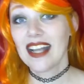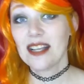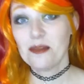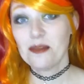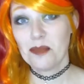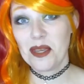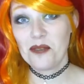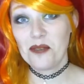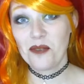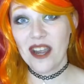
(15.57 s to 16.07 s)

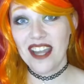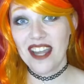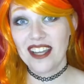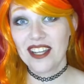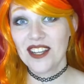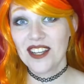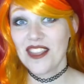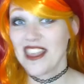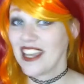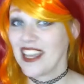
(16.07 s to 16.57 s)

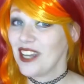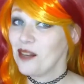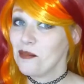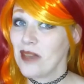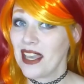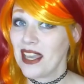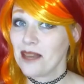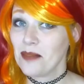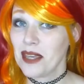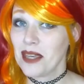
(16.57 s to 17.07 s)
Beware, there
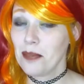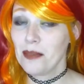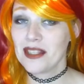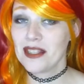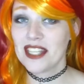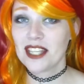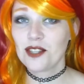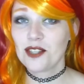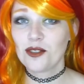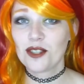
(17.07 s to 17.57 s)
may be
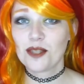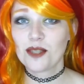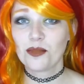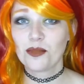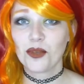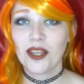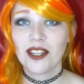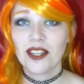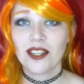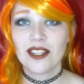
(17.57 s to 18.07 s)
potential
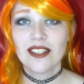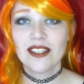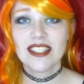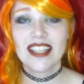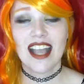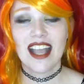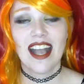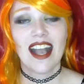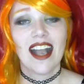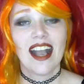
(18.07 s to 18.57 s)
spoilers.
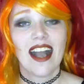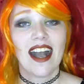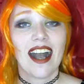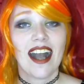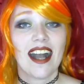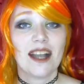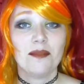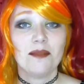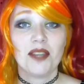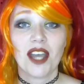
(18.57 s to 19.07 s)

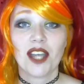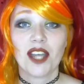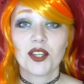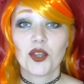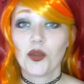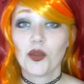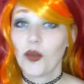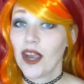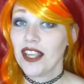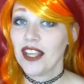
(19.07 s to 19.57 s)
I'm not
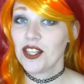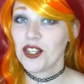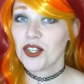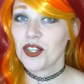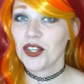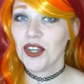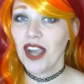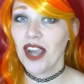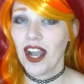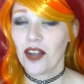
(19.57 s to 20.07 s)
quite
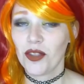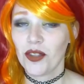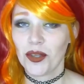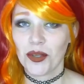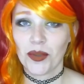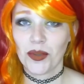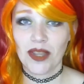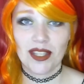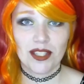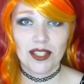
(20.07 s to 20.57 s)
sure how they're
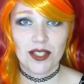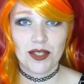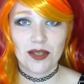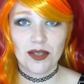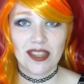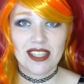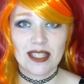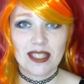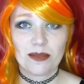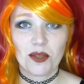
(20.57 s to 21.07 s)
going to do
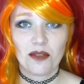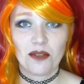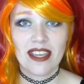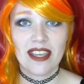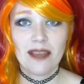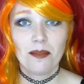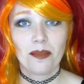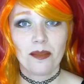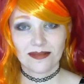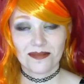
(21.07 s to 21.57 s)
this
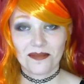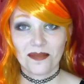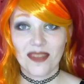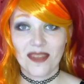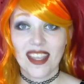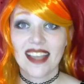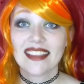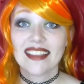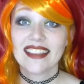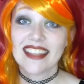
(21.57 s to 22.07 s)
movie, but
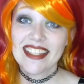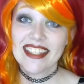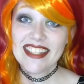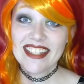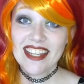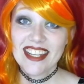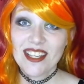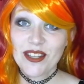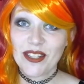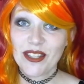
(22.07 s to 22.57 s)
let's
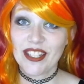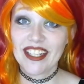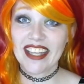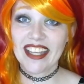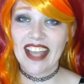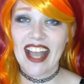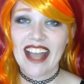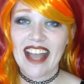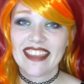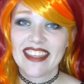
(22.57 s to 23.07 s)
take a look
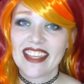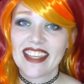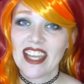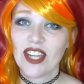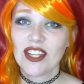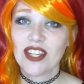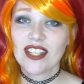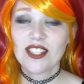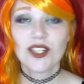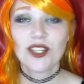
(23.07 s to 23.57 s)
at the
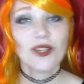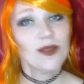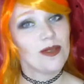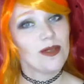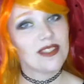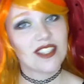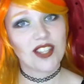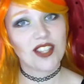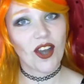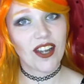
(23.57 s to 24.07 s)
character who
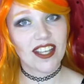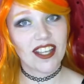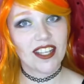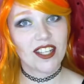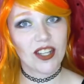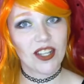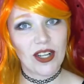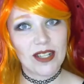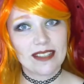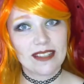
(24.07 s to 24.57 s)
started it
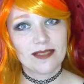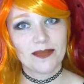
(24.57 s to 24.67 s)
all.